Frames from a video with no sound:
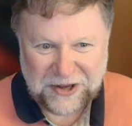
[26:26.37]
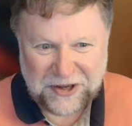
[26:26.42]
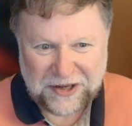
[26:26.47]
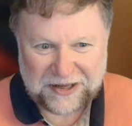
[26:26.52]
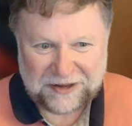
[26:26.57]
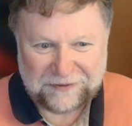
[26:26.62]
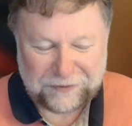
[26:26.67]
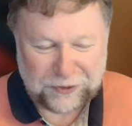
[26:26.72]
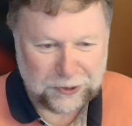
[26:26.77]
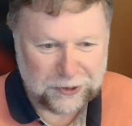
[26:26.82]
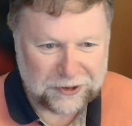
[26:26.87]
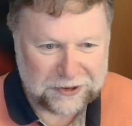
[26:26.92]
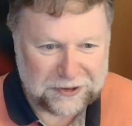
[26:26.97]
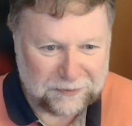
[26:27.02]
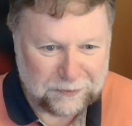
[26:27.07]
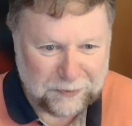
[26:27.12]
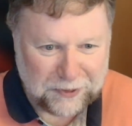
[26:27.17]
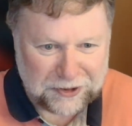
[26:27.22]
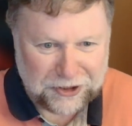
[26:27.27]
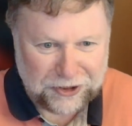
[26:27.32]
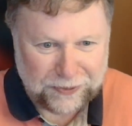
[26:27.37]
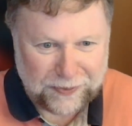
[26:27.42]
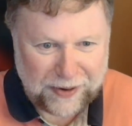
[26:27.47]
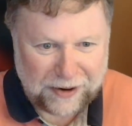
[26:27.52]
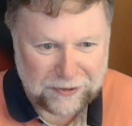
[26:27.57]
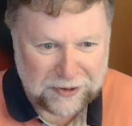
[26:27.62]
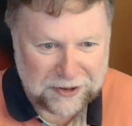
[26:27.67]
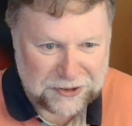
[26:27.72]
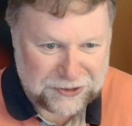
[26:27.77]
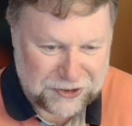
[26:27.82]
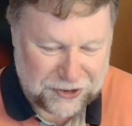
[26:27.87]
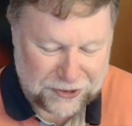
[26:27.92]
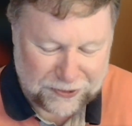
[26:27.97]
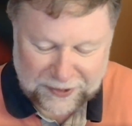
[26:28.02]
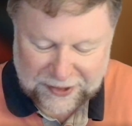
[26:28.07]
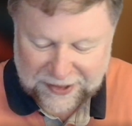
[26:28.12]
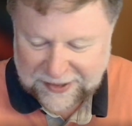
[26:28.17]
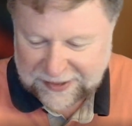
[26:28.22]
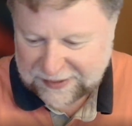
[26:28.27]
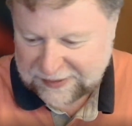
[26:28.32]
If you look at what QEver is
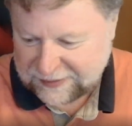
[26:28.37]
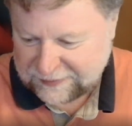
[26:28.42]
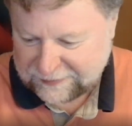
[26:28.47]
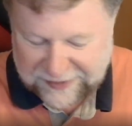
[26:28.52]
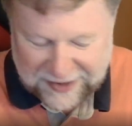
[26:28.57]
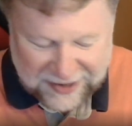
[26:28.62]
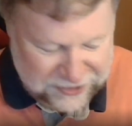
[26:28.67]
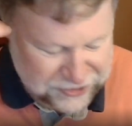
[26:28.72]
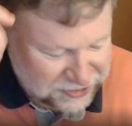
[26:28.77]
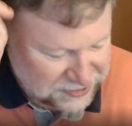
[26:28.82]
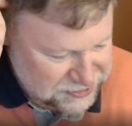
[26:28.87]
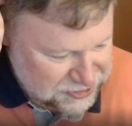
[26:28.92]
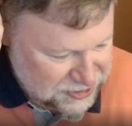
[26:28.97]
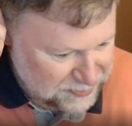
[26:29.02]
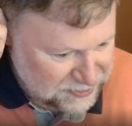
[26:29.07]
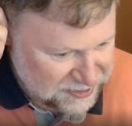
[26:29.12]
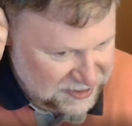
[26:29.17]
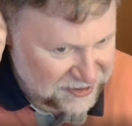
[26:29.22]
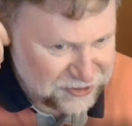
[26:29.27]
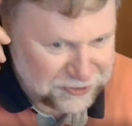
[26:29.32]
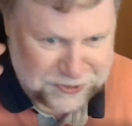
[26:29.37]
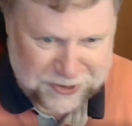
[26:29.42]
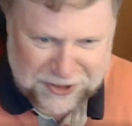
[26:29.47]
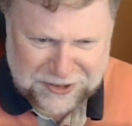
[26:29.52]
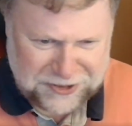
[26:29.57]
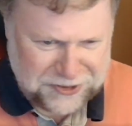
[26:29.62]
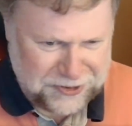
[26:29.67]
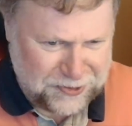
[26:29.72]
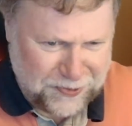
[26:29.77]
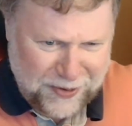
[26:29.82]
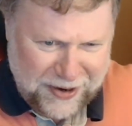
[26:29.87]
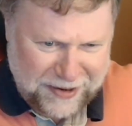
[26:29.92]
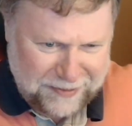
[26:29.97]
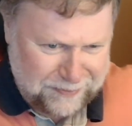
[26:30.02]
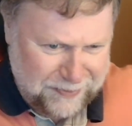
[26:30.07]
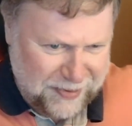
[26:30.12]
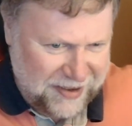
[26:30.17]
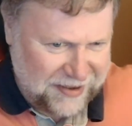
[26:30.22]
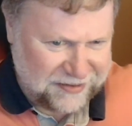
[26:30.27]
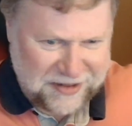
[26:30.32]
doing in Inflection, they use these great
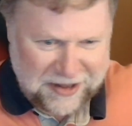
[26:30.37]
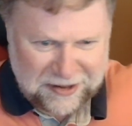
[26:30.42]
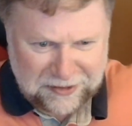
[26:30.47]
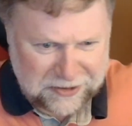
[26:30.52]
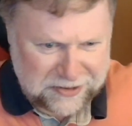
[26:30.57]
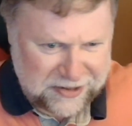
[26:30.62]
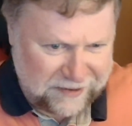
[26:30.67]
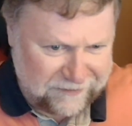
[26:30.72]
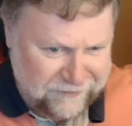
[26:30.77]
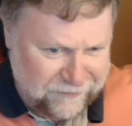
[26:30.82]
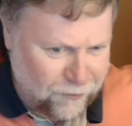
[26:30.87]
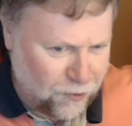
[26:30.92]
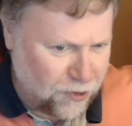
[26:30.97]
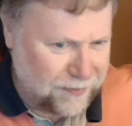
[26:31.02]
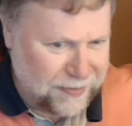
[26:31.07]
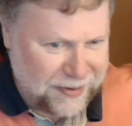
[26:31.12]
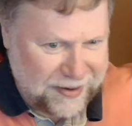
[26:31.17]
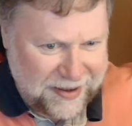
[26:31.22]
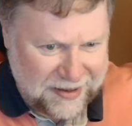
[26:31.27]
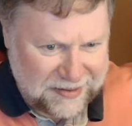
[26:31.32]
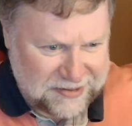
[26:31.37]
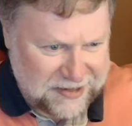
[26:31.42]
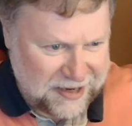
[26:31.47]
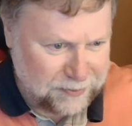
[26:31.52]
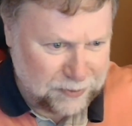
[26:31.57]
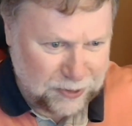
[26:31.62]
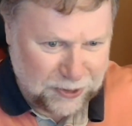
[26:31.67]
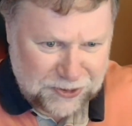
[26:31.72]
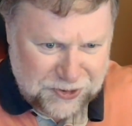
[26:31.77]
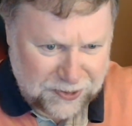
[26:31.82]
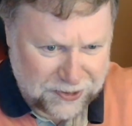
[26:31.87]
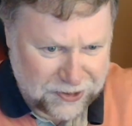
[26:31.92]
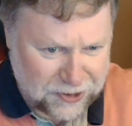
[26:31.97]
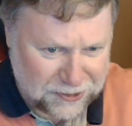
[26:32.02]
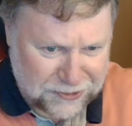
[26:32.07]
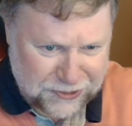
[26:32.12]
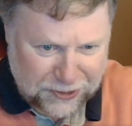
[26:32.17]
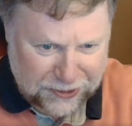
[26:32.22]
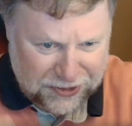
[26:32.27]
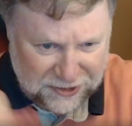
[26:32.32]
big, they look like 4x8 tables with all
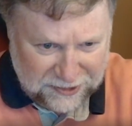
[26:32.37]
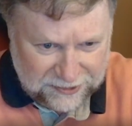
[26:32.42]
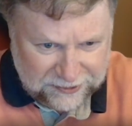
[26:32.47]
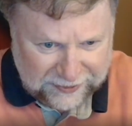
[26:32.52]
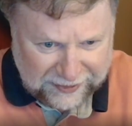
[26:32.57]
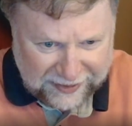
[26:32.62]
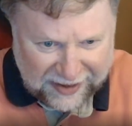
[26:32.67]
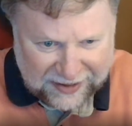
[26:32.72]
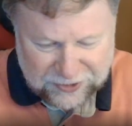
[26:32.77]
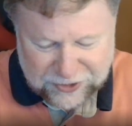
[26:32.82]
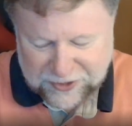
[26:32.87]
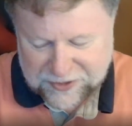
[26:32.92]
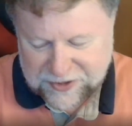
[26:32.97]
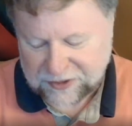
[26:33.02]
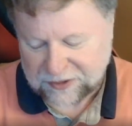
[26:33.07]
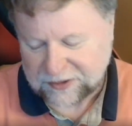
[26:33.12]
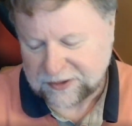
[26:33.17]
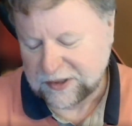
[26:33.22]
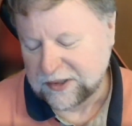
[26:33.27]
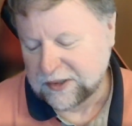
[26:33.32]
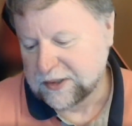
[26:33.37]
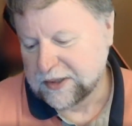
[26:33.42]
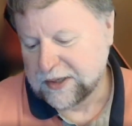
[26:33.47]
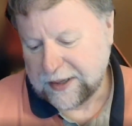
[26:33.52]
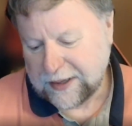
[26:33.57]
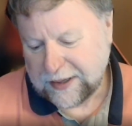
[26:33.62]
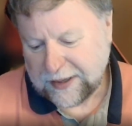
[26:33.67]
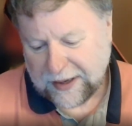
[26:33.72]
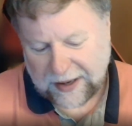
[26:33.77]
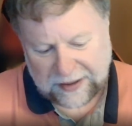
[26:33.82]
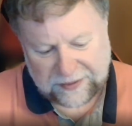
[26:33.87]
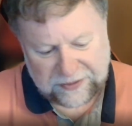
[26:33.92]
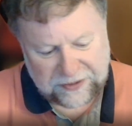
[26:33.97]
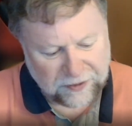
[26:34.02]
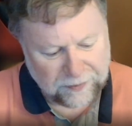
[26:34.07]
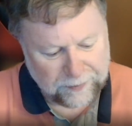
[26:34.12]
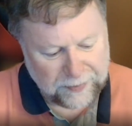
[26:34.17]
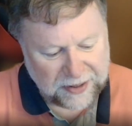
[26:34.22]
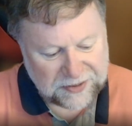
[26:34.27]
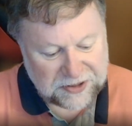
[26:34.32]
sorts of little gadgets, and they're
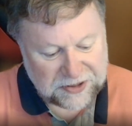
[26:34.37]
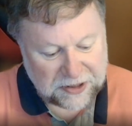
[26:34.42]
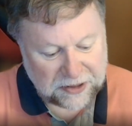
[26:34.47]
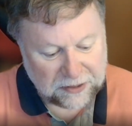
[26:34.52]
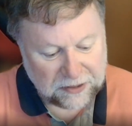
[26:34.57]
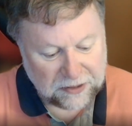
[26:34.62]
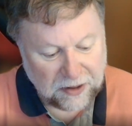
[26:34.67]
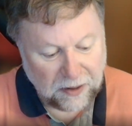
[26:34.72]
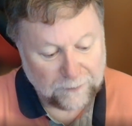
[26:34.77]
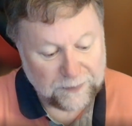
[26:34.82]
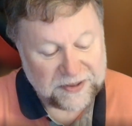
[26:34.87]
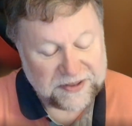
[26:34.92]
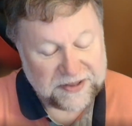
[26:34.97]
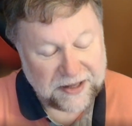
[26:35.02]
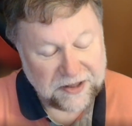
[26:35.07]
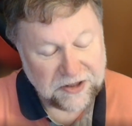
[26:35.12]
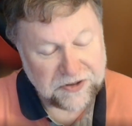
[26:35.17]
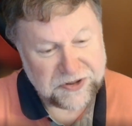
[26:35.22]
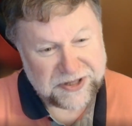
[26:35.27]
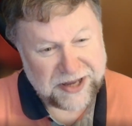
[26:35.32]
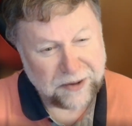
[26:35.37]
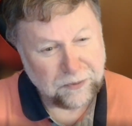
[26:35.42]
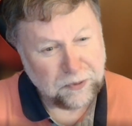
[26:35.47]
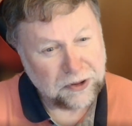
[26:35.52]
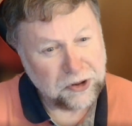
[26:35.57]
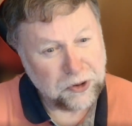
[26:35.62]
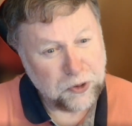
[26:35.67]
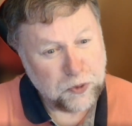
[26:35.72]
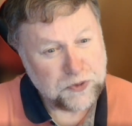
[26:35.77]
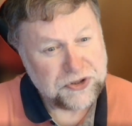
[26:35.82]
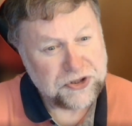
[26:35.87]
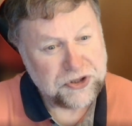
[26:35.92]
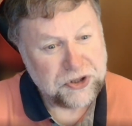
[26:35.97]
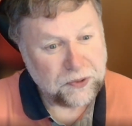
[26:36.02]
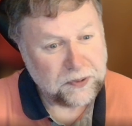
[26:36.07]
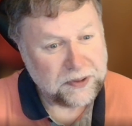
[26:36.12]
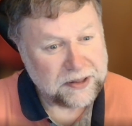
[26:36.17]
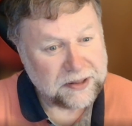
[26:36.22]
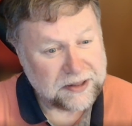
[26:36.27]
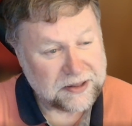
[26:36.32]
amazing. But then you say, well, who's
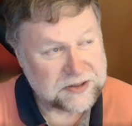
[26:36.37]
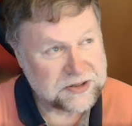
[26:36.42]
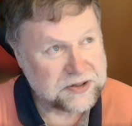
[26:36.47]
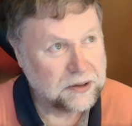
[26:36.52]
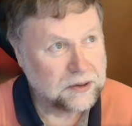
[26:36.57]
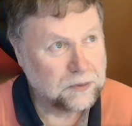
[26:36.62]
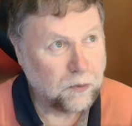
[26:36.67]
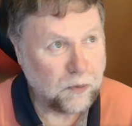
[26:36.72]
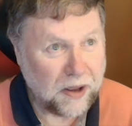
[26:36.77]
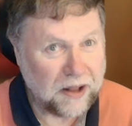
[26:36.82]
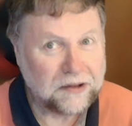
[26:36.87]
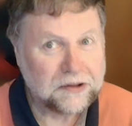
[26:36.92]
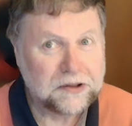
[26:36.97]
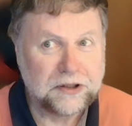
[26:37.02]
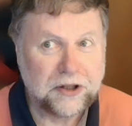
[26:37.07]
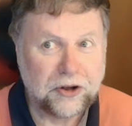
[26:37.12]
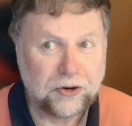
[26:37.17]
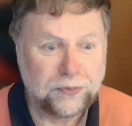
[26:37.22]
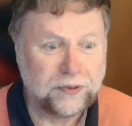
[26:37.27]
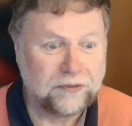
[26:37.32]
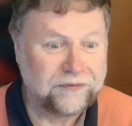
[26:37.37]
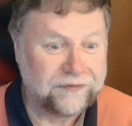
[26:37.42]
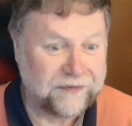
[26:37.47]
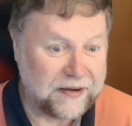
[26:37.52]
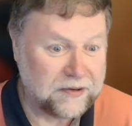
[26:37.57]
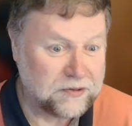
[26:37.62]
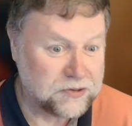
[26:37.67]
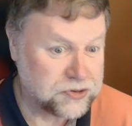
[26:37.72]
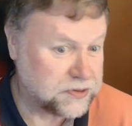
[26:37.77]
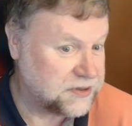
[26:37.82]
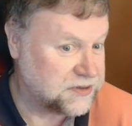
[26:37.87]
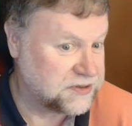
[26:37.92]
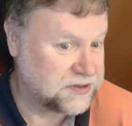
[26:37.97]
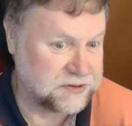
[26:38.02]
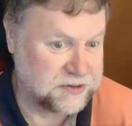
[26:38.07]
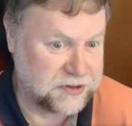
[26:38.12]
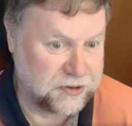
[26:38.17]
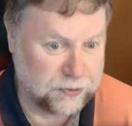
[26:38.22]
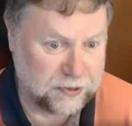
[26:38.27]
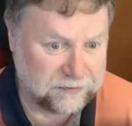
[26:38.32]
doing this? Well, Global Foundries is
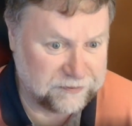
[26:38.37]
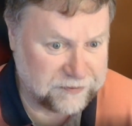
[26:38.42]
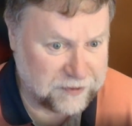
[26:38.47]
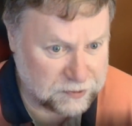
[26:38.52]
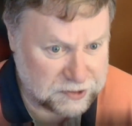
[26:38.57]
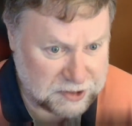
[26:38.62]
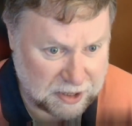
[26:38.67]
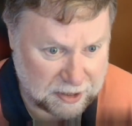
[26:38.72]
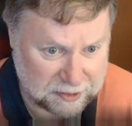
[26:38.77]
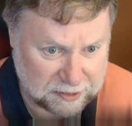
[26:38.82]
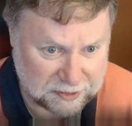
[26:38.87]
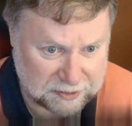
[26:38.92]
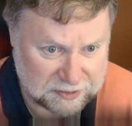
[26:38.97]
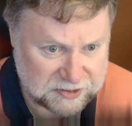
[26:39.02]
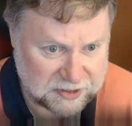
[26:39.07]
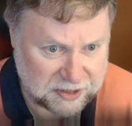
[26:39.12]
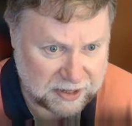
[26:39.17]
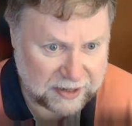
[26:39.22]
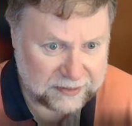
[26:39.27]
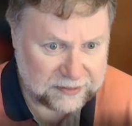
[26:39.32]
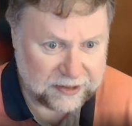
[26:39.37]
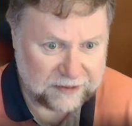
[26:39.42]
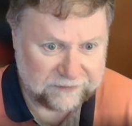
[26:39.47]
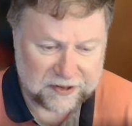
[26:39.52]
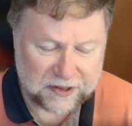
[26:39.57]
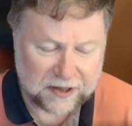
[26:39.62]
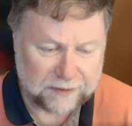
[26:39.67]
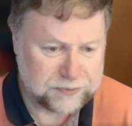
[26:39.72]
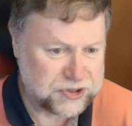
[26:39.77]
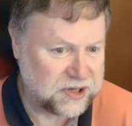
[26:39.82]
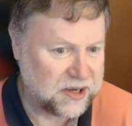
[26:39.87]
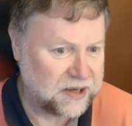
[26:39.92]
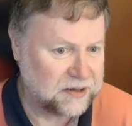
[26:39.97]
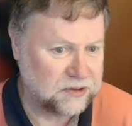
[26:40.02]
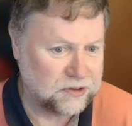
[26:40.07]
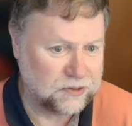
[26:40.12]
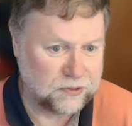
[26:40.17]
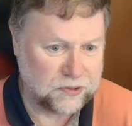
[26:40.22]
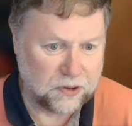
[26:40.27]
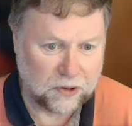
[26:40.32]
doing photonics. I live in upstate
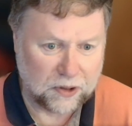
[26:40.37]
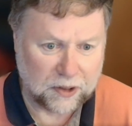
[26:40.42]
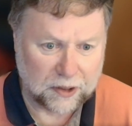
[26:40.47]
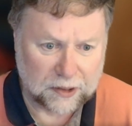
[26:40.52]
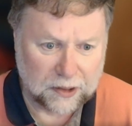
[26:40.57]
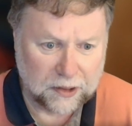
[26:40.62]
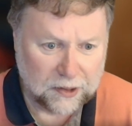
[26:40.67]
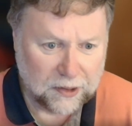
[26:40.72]
New York.